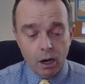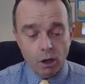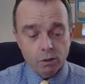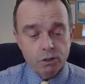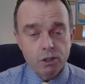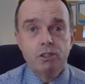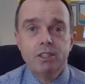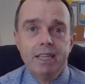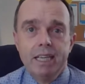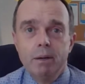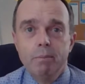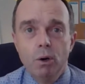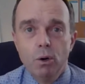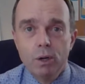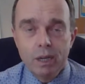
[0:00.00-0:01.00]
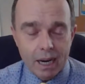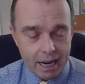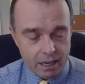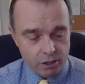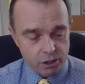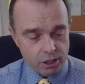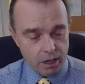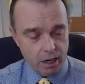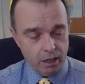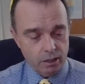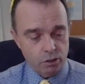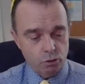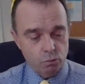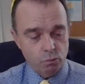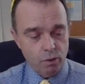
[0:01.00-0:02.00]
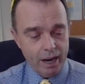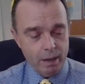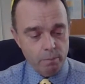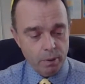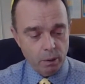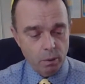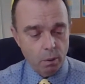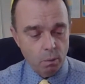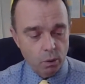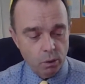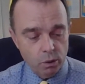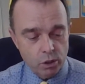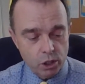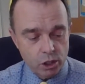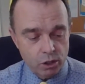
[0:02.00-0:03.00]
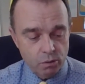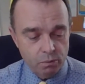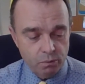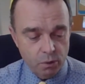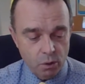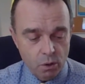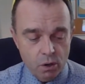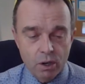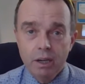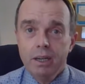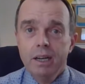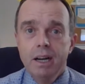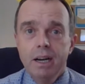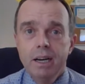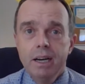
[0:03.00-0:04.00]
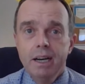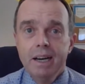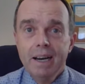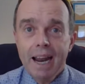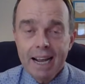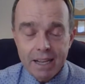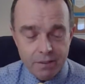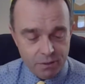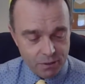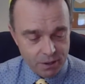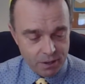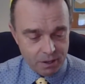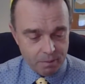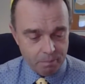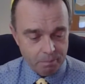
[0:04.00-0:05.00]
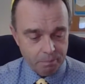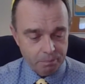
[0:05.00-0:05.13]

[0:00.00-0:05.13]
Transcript: On to Sycamore class and Rainbow Awards for Nathan.